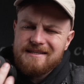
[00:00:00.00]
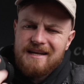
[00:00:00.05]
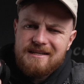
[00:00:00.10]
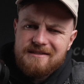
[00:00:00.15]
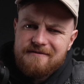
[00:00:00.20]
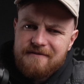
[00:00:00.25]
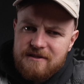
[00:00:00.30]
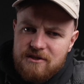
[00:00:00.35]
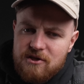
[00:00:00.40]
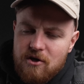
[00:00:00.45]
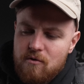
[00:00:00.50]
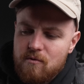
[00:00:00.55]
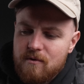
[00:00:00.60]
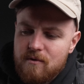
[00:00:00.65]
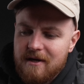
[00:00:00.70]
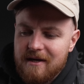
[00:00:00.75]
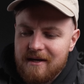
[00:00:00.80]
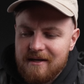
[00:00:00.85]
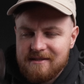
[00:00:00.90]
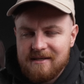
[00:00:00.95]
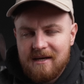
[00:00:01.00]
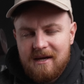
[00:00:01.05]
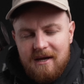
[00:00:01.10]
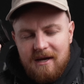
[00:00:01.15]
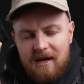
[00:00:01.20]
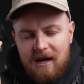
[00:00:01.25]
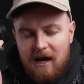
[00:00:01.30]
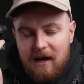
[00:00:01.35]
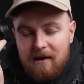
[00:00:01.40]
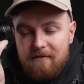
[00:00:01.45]
lens for 2 years,
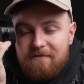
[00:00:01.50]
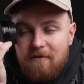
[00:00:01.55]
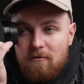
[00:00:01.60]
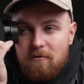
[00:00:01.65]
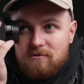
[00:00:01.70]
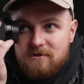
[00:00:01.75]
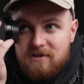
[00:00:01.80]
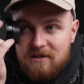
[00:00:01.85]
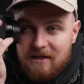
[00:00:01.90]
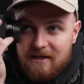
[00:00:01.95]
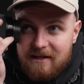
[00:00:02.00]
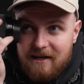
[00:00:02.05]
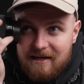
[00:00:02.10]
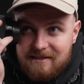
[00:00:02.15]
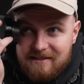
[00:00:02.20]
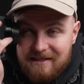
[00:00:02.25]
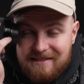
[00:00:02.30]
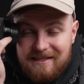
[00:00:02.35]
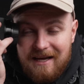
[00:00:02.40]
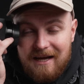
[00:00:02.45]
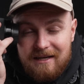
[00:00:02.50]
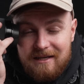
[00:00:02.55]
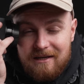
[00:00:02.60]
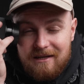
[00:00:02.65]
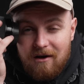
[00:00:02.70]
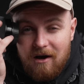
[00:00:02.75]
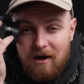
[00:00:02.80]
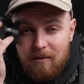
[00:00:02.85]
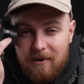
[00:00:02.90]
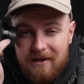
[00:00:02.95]
and unfortunately, that's exactly
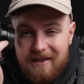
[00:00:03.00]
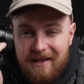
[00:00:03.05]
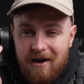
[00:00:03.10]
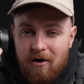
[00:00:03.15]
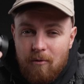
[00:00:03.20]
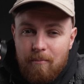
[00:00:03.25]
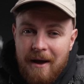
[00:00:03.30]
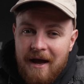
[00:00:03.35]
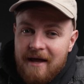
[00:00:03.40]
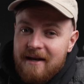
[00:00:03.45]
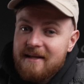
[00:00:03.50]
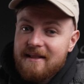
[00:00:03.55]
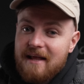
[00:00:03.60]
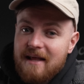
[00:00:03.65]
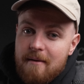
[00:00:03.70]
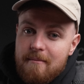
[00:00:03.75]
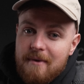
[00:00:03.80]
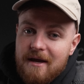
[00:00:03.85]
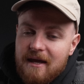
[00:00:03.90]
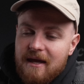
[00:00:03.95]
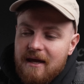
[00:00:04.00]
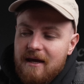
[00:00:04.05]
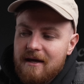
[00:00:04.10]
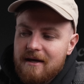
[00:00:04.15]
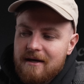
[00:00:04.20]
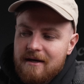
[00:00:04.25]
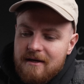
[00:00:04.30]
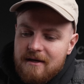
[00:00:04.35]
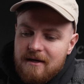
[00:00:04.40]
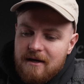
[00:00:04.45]
like when the old pandemic
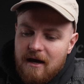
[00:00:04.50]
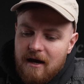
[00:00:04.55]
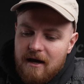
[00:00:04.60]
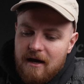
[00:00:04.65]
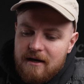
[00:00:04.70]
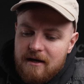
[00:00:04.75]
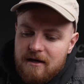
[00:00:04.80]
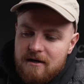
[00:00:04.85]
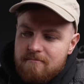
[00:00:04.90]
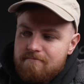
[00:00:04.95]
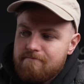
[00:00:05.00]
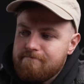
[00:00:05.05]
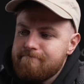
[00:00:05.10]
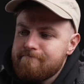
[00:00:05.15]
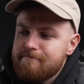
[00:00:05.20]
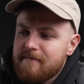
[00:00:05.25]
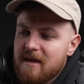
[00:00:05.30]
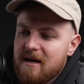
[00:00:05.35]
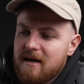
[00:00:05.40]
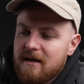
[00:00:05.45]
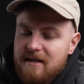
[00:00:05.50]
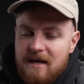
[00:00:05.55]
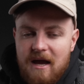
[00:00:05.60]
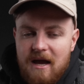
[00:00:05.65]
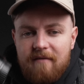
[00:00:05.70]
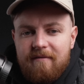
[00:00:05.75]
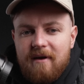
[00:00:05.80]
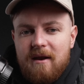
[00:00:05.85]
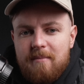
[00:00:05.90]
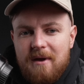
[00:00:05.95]
hit. And yeah,
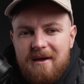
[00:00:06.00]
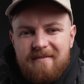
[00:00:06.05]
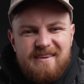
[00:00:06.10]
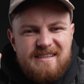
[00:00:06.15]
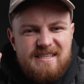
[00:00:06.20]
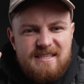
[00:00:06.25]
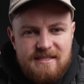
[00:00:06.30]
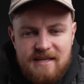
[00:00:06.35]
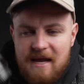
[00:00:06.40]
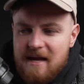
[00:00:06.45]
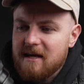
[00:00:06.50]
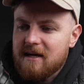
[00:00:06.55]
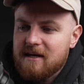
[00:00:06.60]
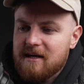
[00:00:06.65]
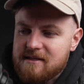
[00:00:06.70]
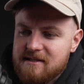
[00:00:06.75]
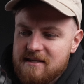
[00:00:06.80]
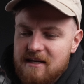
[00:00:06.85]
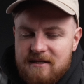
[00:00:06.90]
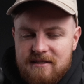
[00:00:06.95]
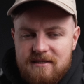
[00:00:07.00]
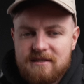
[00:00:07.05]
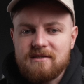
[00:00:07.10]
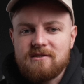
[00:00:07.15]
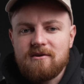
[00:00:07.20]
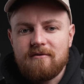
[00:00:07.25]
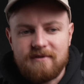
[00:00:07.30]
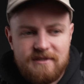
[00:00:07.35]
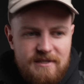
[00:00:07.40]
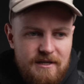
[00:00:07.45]
I've had a bit of a stinker since, because
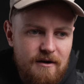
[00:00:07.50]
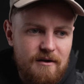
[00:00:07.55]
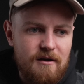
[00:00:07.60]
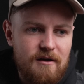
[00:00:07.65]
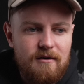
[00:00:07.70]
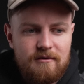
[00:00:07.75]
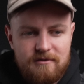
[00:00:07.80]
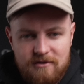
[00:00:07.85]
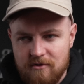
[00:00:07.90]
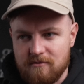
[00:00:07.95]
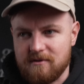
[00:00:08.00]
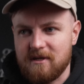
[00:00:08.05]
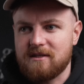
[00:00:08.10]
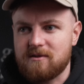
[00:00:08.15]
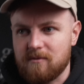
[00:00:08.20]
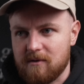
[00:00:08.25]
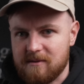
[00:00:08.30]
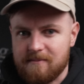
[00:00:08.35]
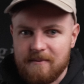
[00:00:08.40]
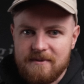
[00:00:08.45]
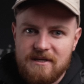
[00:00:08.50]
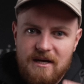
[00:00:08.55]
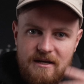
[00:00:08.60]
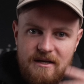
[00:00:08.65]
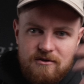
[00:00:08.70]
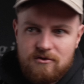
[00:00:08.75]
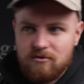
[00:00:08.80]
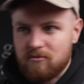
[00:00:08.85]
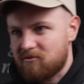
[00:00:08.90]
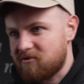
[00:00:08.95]
obviously I can't use it to its
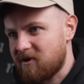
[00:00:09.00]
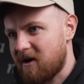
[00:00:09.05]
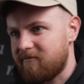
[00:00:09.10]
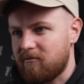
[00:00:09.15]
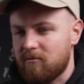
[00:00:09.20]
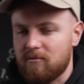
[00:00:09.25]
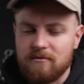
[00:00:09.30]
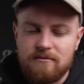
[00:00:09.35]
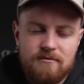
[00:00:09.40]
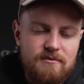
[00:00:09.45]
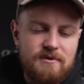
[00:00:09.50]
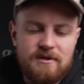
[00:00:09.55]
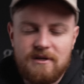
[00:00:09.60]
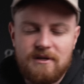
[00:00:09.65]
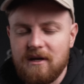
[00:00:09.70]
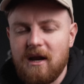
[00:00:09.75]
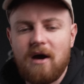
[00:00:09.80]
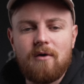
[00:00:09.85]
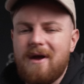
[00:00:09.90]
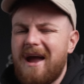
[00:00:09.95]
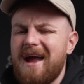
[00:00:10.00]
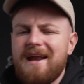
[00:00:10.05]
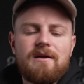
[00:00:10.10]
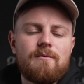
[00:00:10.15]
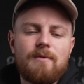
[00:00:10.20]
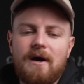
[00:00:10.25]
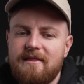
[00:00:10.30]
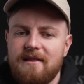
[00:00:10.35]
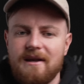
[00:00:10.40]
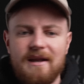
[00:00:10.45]
potential travel. And,
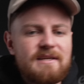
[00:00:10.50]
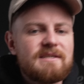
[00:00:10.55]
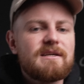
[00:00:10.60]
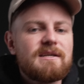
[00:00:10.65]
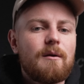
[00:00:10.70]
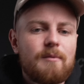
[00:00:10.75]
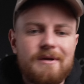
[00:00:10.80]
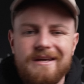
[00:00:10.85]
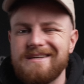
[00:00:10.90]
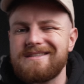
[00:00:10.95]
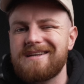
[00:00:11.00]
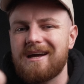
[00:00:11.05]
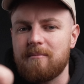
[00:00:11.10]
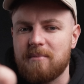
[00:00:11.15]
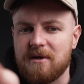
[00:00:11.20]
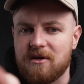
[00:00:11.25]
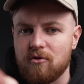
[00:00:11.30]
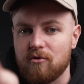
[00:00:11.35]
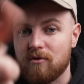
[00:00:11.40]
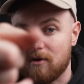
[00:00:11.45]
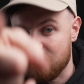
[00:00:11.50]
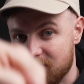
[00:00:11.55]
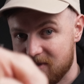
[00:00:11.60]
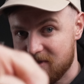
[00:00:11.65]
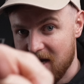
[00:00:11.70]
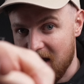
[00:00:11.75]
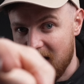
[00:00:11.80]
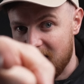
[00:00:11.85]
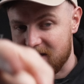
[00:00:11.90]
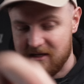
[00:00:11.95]
anyway, the next couple of years are going to be good, I'm
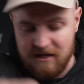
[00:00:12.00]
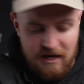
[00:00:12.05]
telling